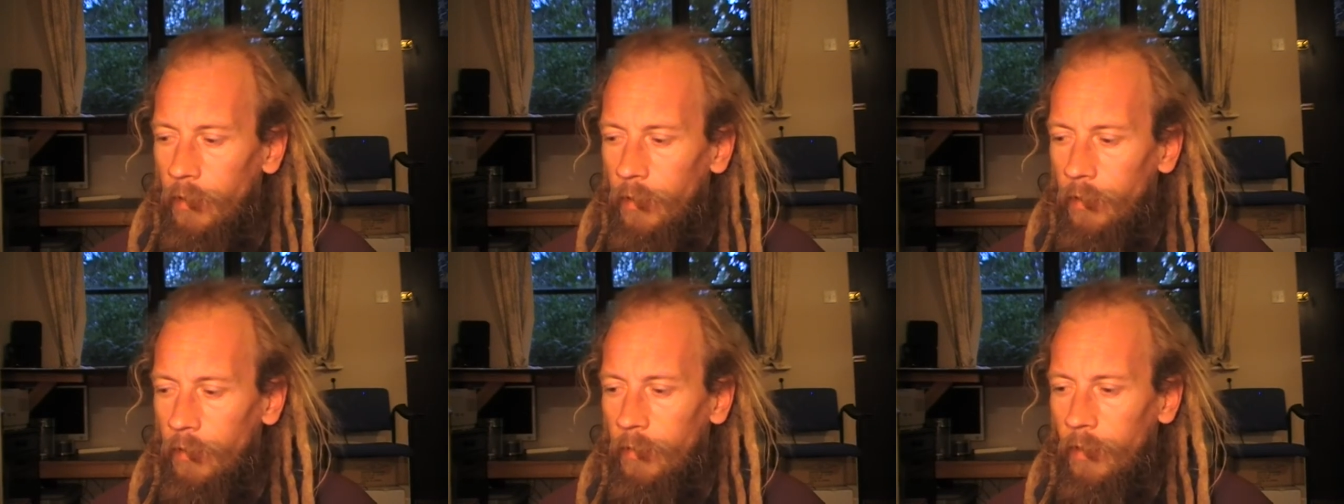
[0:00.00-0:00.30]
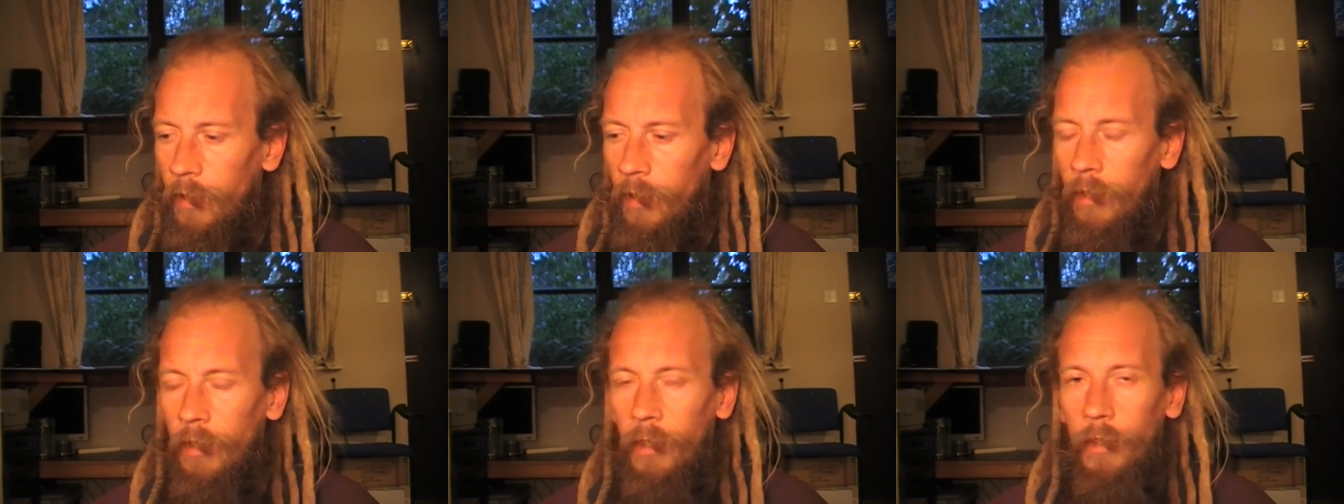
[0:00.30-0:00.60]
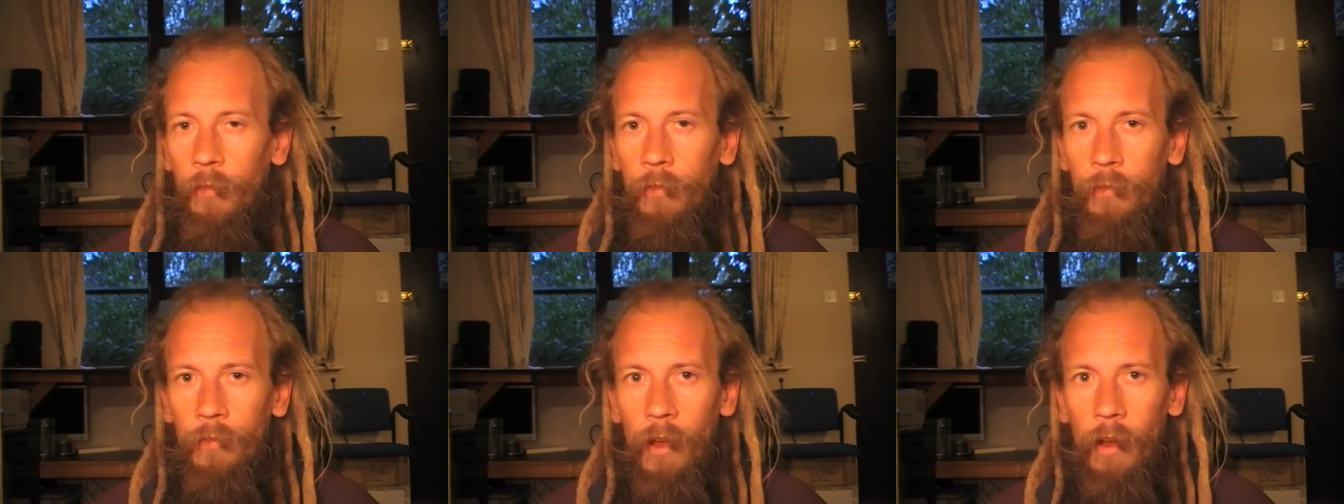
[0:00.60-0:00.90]
I certainly
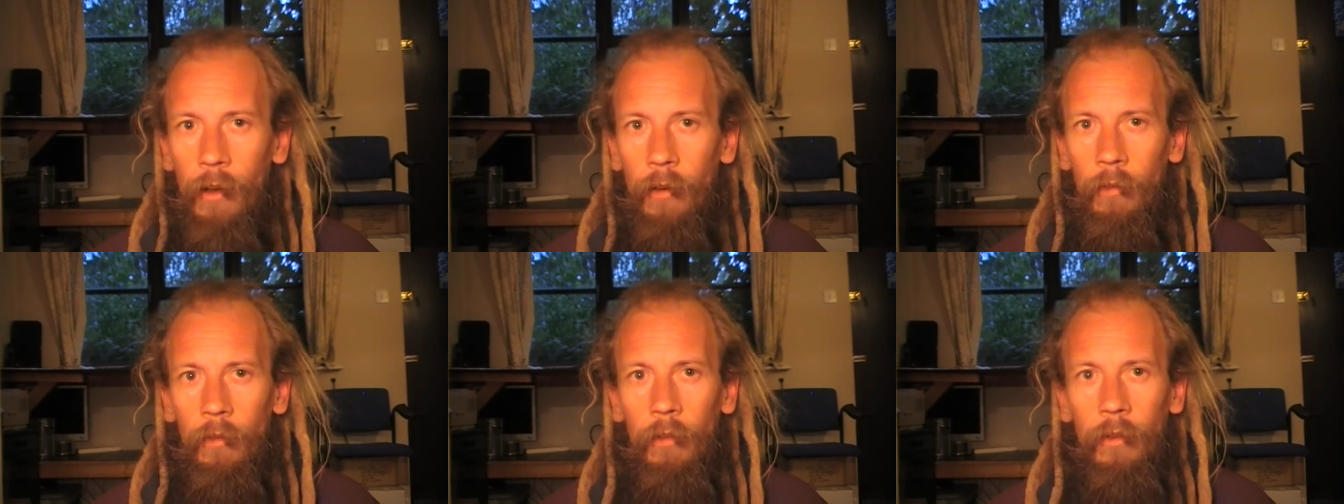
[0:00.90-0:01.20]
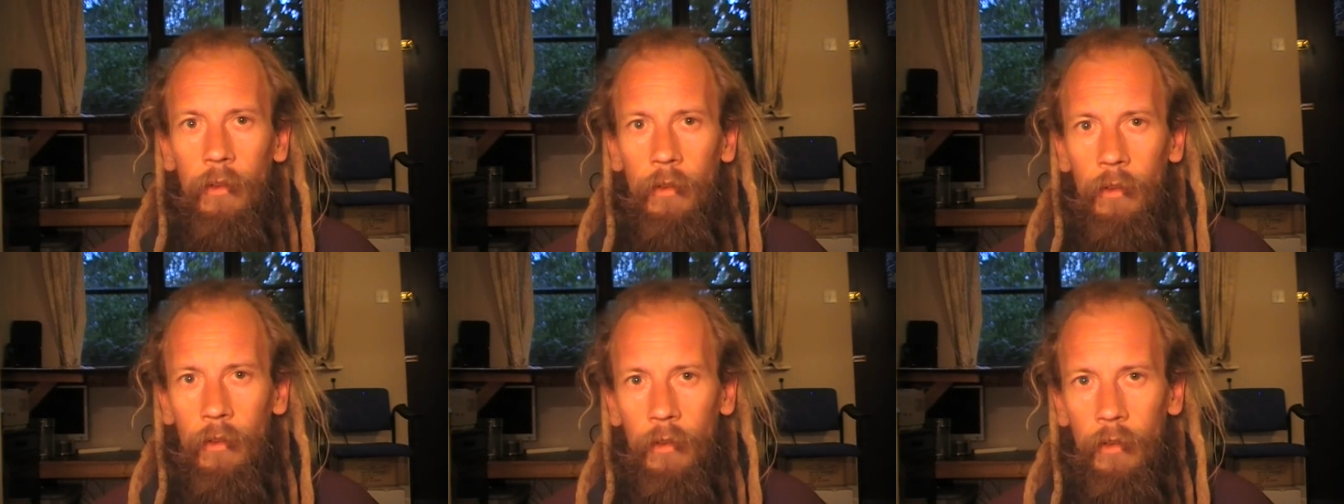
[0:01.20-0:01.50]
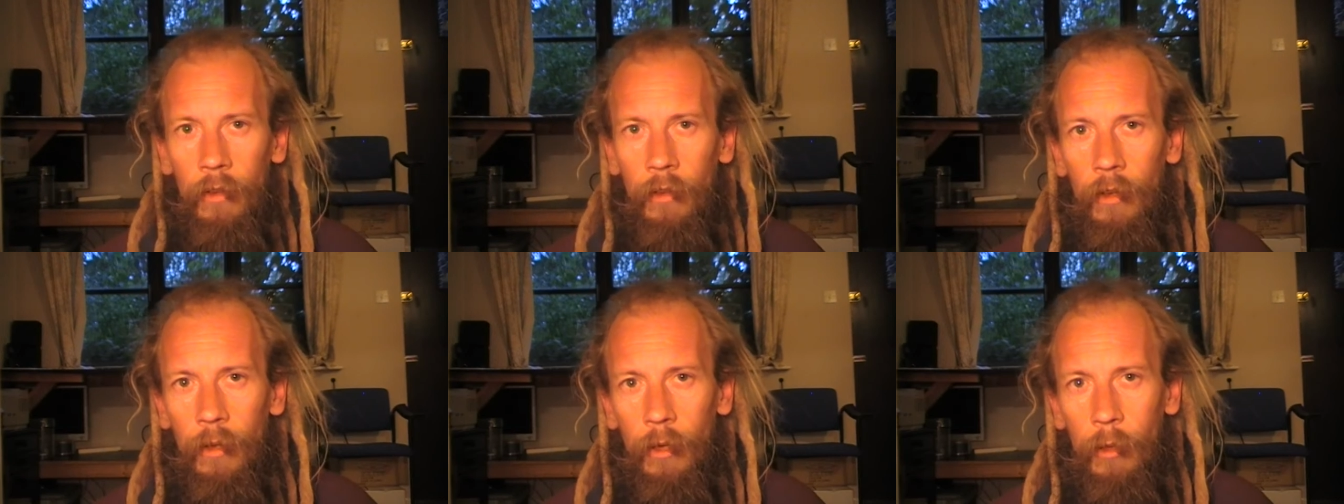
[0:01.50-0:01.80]
felt
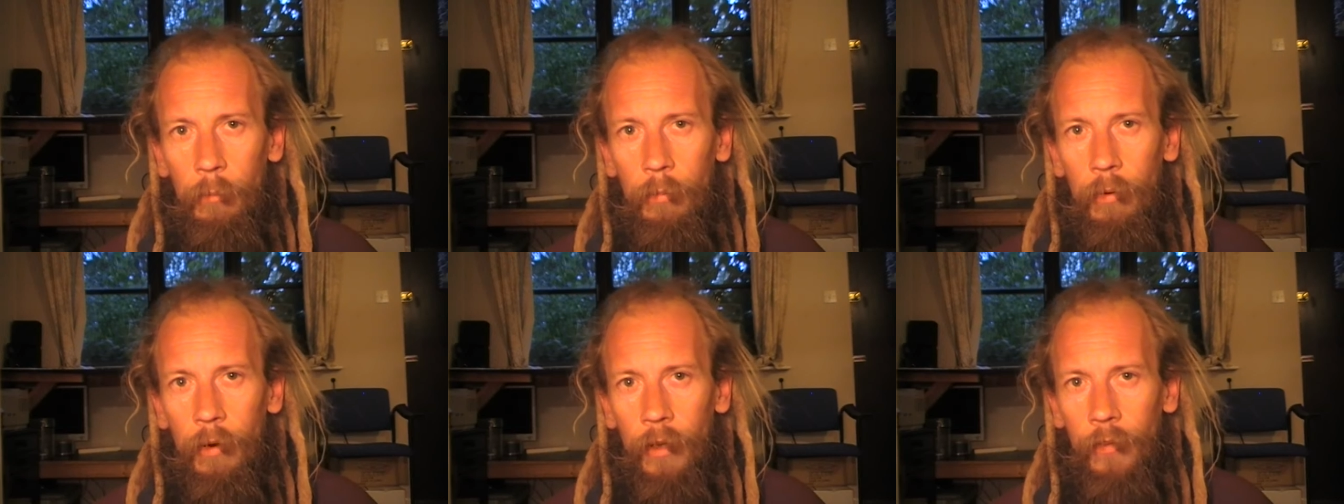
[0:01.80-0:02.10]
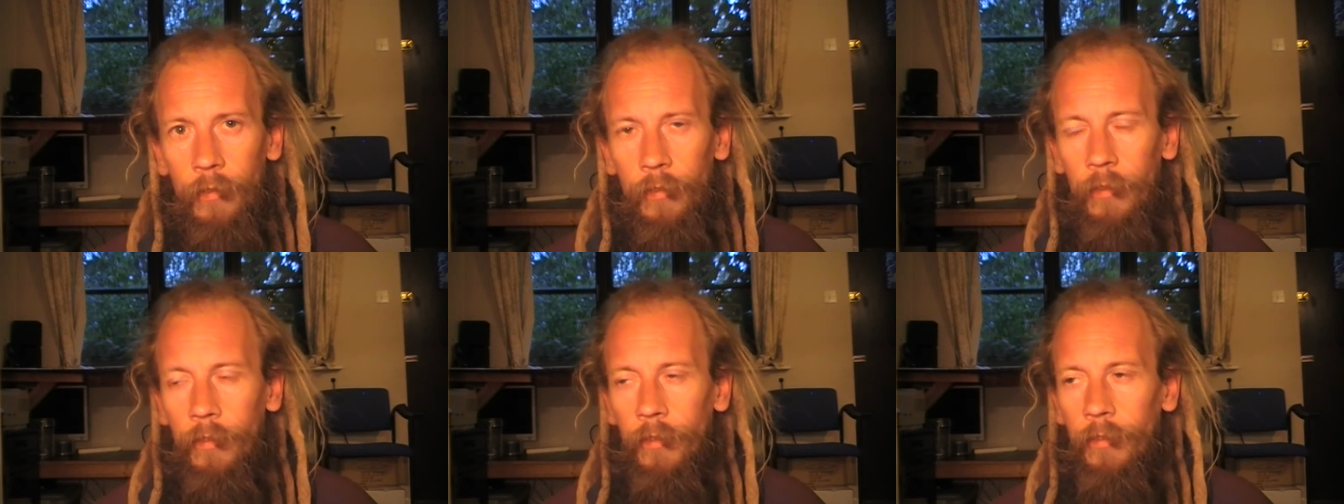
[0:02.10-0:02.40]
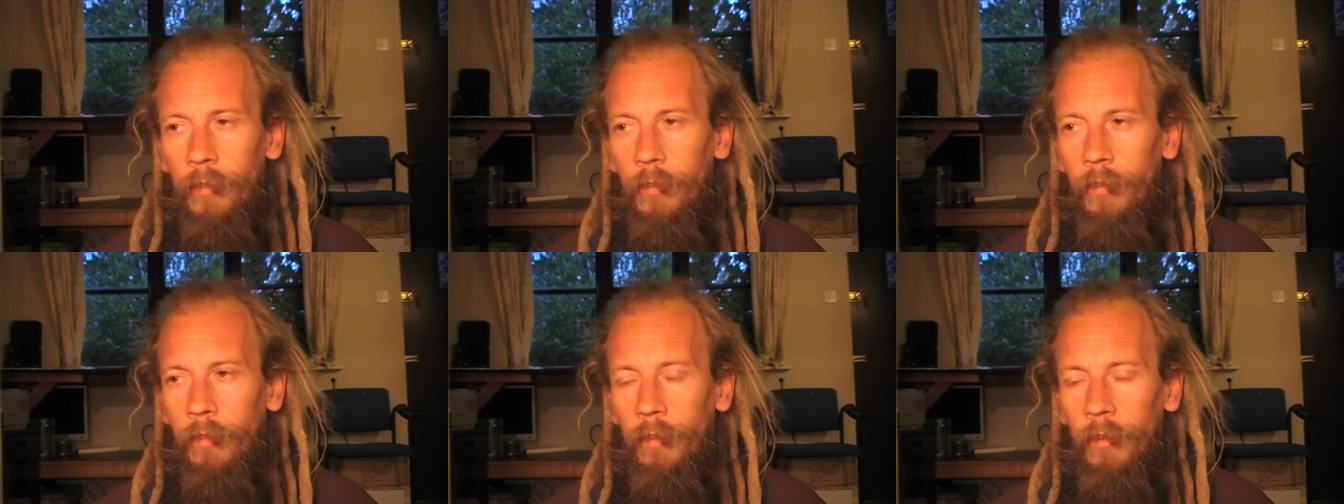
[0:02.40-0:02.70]
a
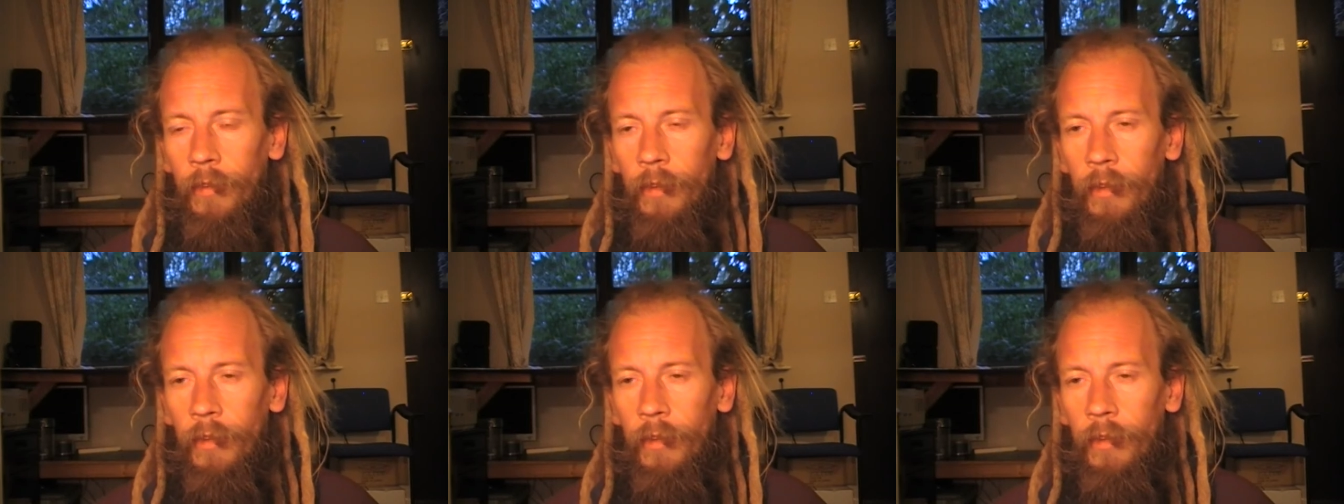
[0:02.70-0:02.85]
presence